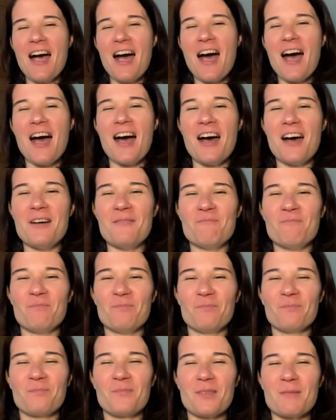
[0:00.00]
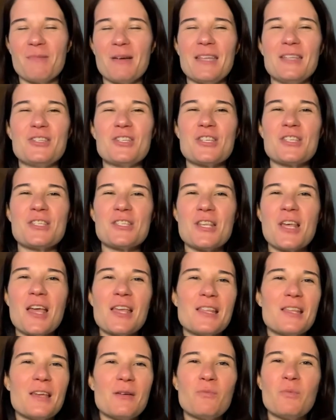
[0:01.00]
But just
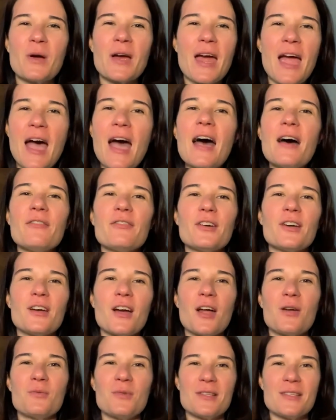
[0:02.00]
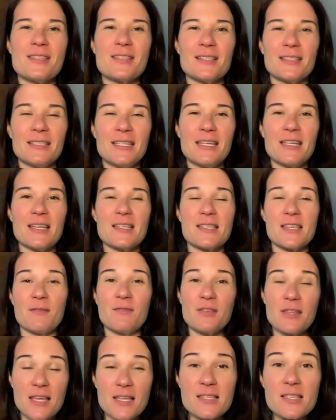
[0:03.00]
wherever God wants to lead us,
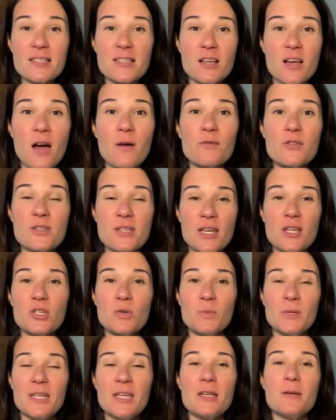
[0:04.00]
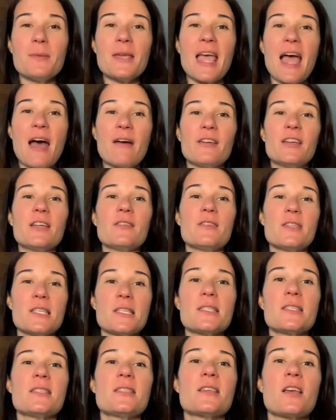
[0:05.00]
if this is a conversation we need to be having, if
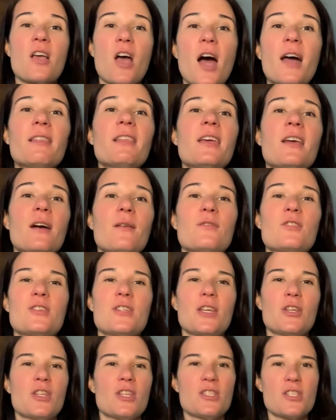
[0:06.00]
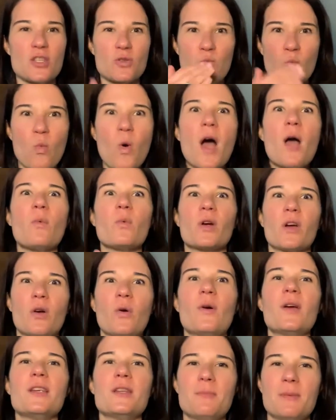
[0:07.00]
this is a godly conversation, this is what we're
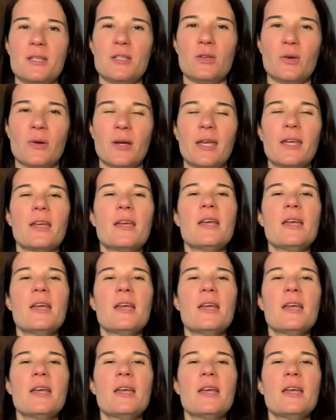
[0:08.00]
going to be doing.